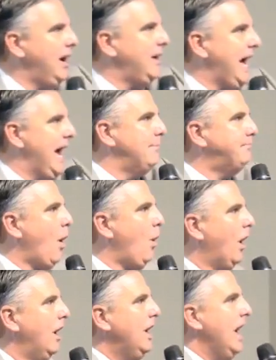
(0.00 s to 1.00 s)
that had
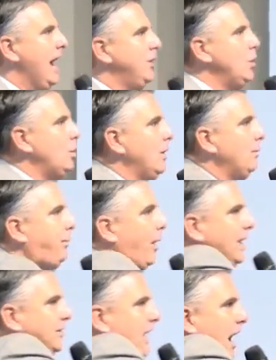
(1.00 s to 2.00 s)
more, and you wouldn't
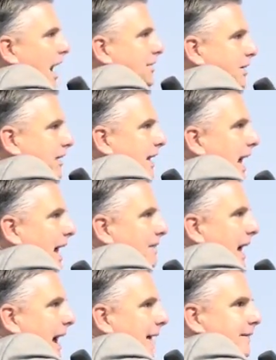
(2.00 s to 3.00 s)
praise God till you got
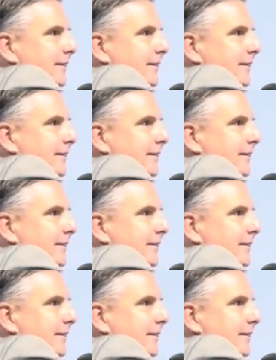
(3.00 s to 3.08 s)
that.